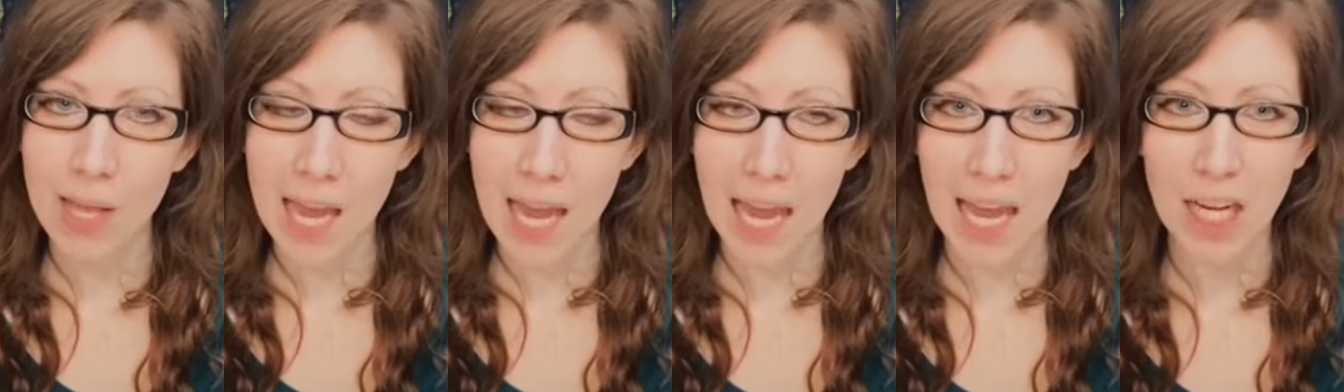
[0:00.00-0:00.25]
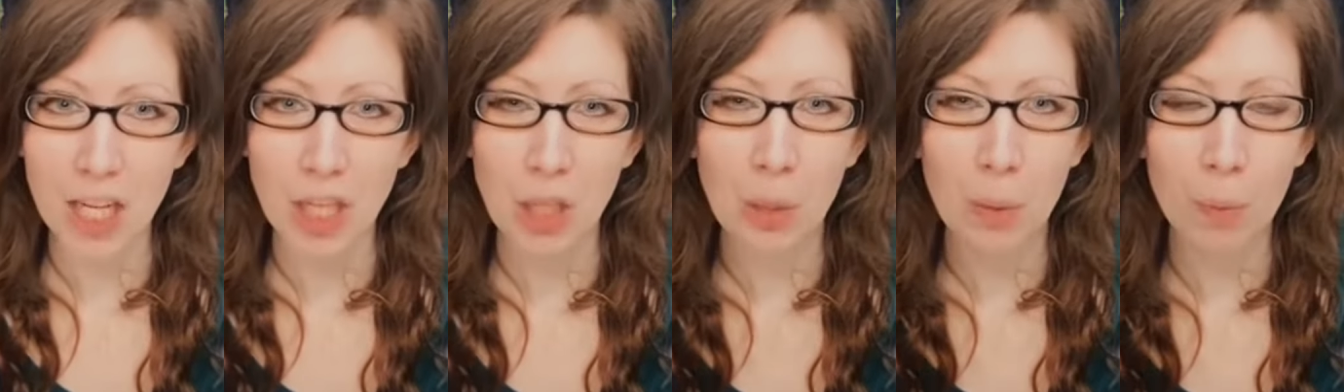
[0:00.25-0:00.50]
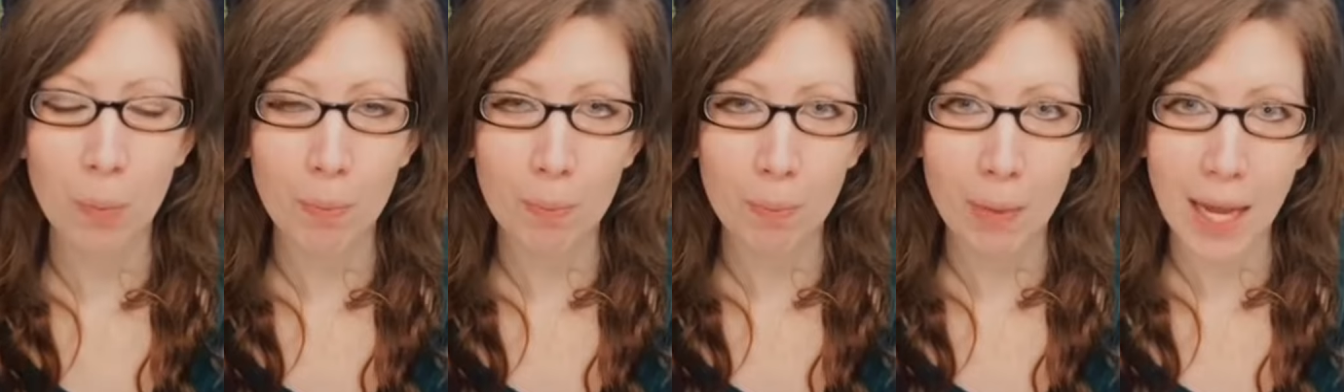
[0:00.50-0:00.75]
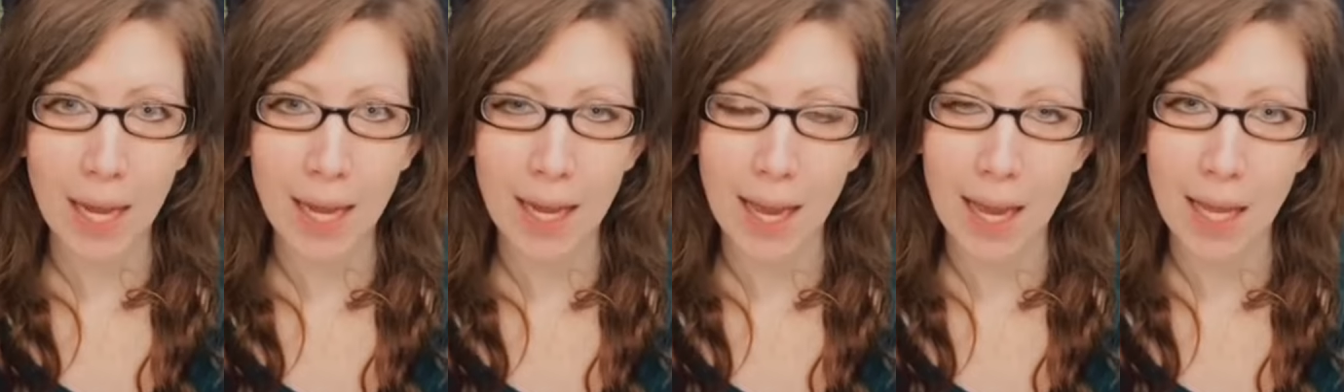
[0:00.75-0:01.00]
and you
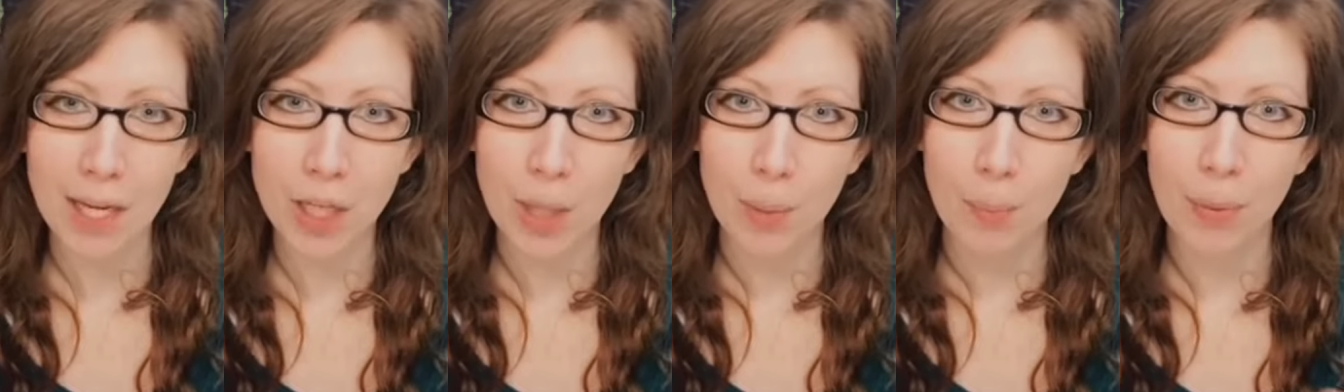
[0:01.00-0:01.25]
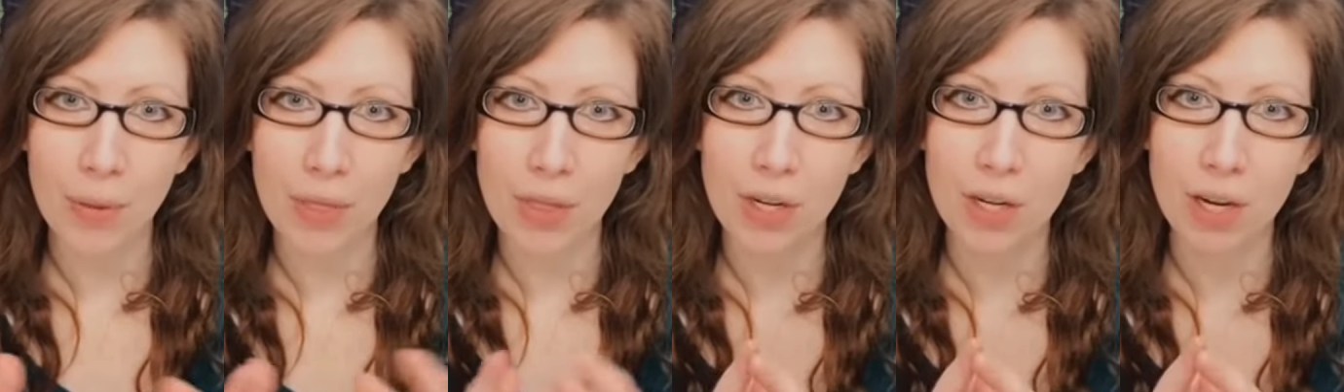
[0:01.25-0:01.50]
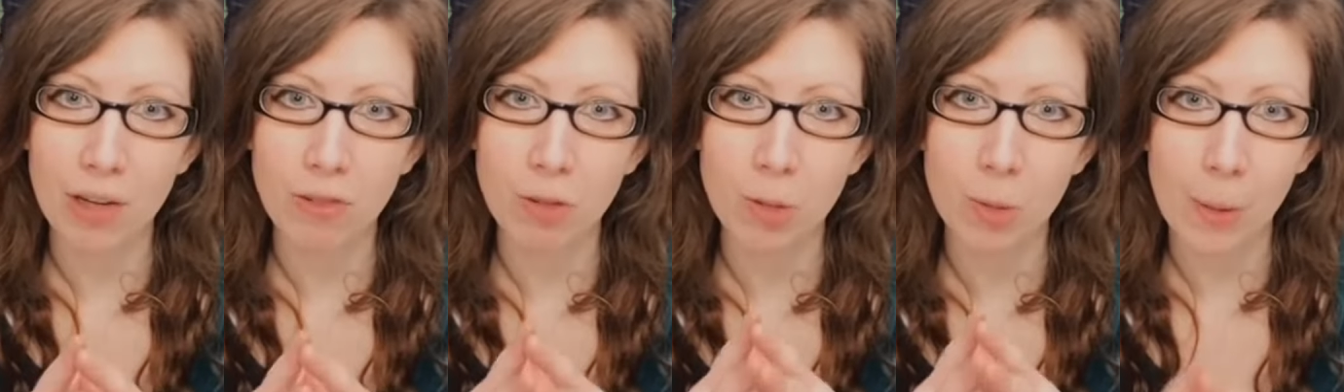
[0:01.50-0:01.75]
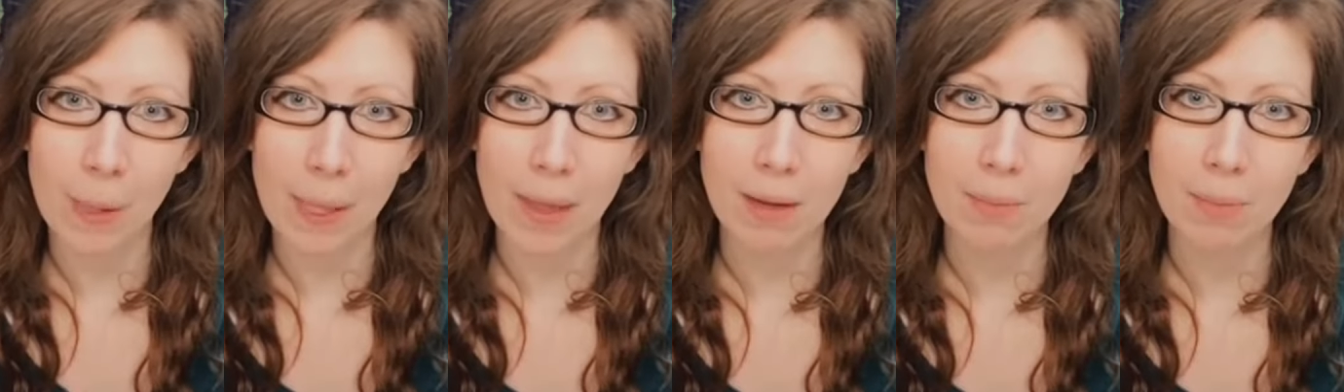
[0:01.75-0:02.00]
might end up with enough
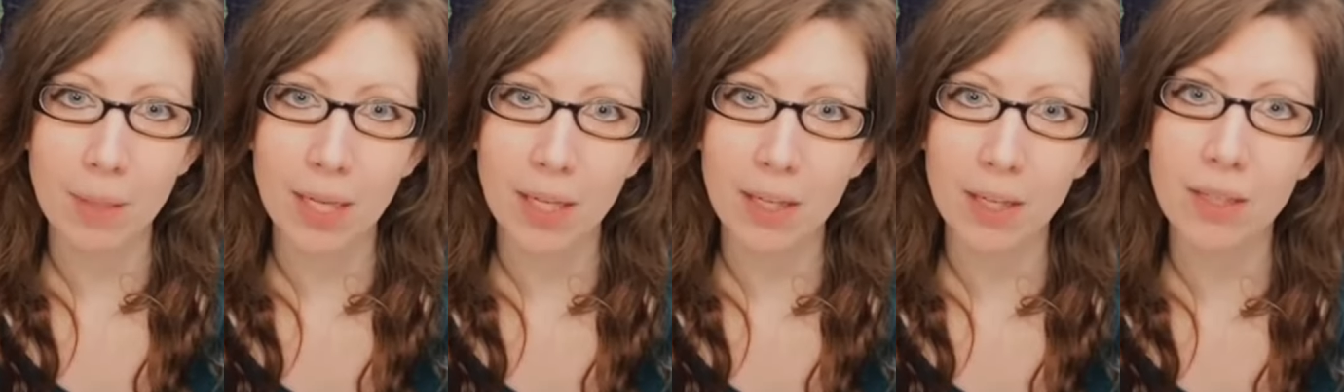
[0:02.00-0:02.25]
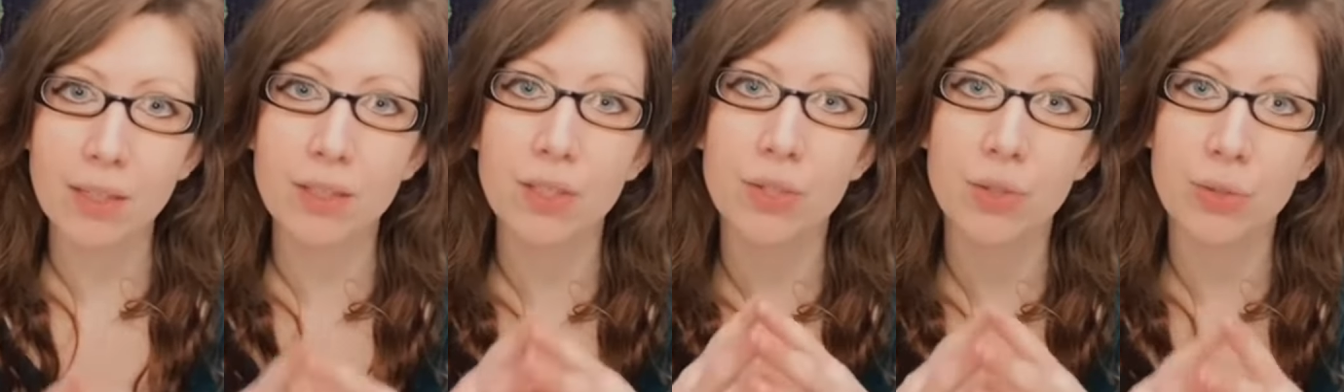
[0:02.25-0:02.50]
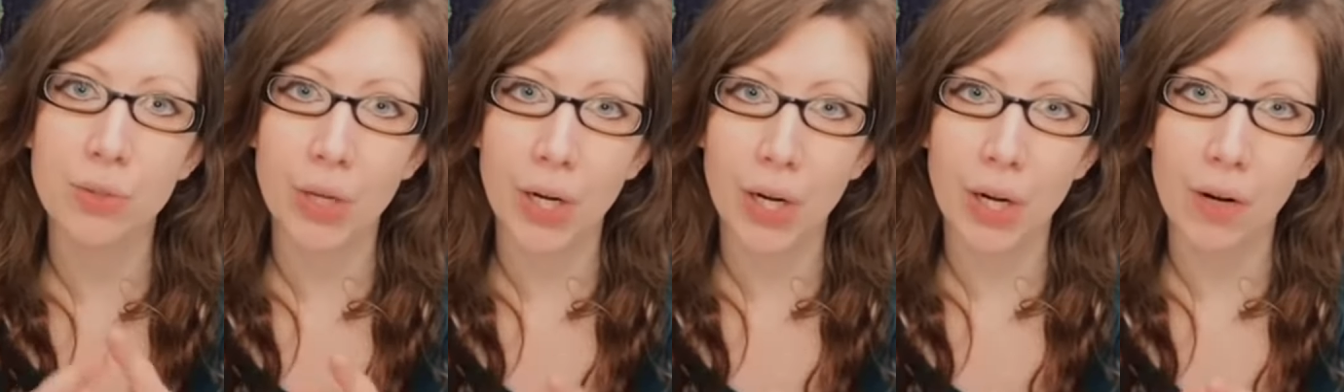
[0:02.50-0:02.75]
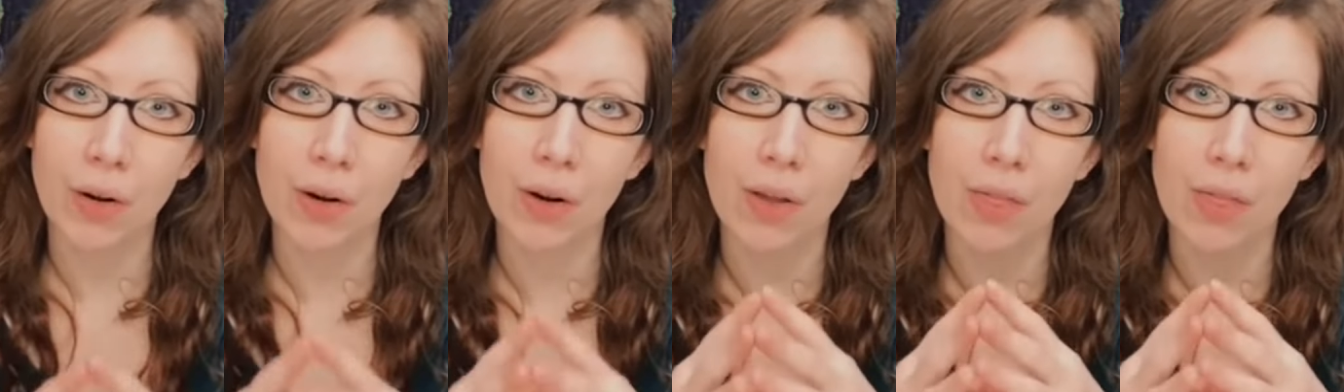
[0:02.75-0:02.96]
cooling period to trigger